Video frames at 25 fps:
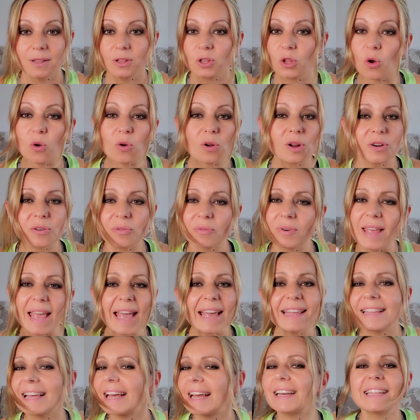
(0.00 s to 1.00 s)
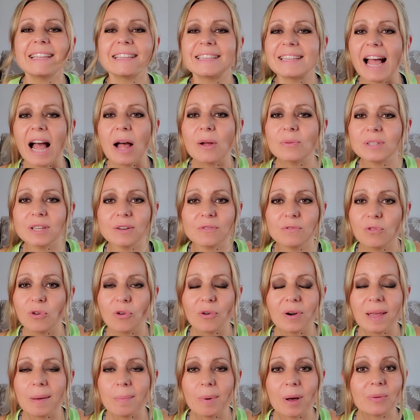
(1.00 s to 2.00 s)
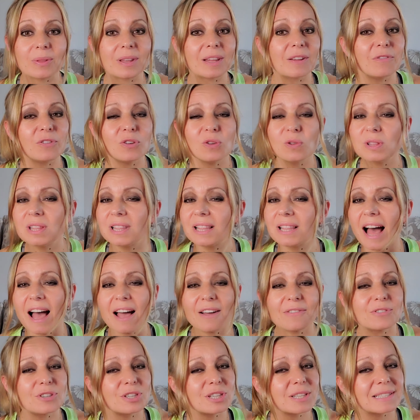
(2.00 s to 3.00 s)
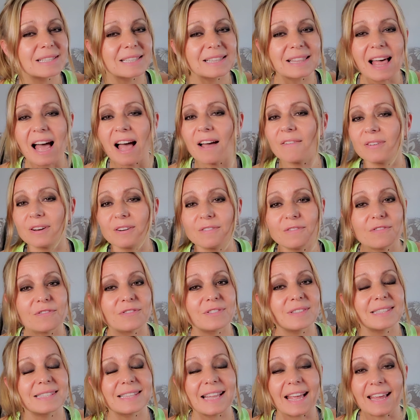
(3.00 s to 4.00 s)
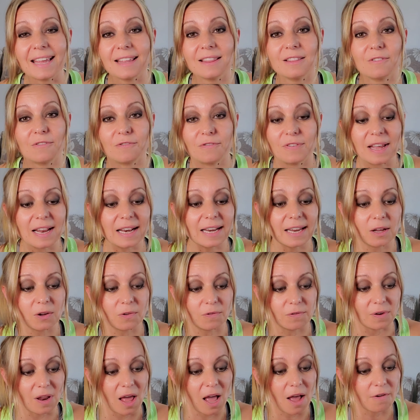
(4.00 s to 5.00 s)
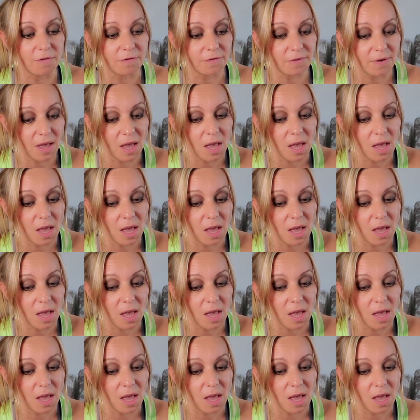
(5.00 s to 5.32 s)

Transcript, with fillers: Don't create any doubt and worry about it. If you love, just love and stay in the feeling of love.